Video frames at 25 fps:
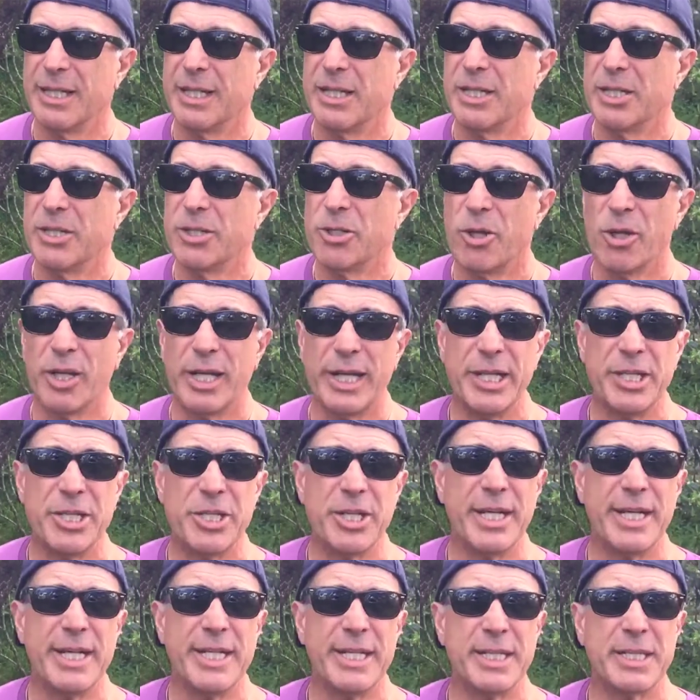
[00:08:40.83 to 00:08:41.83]
Knowledge
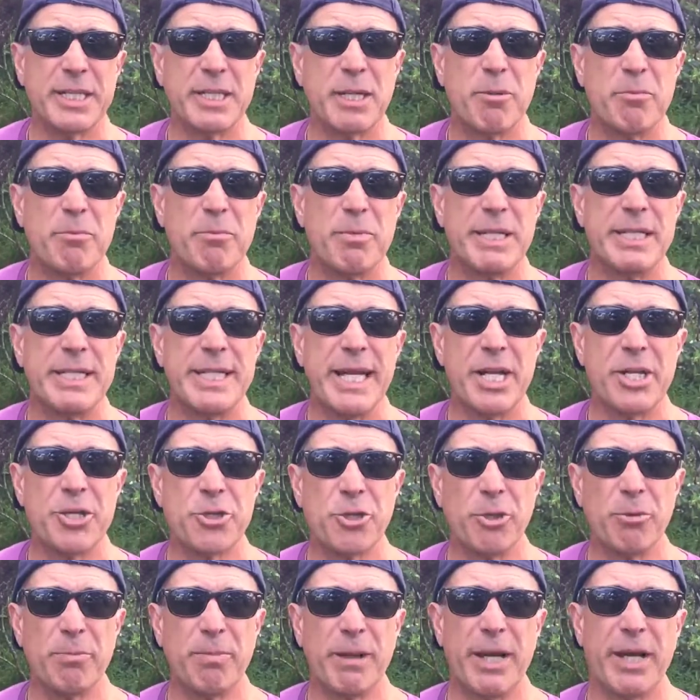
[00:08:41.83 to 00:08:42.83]
is
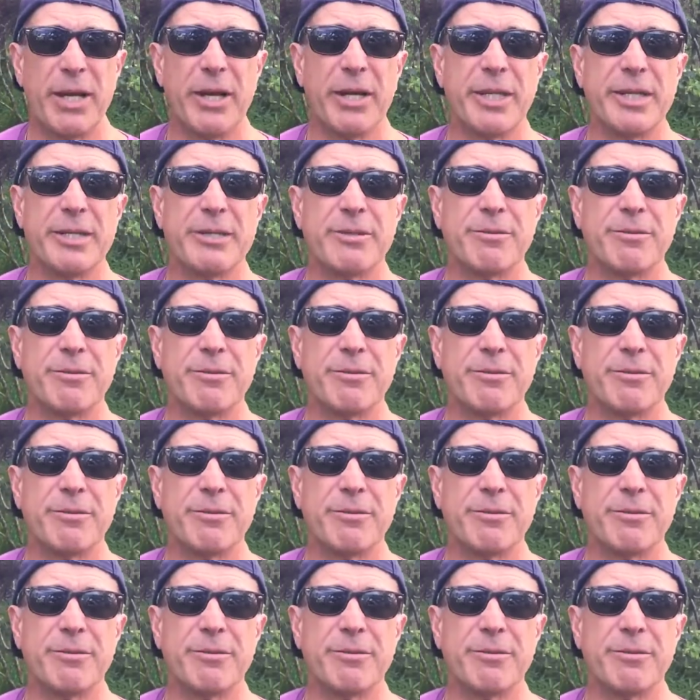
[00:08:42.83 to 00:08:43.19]
potential power.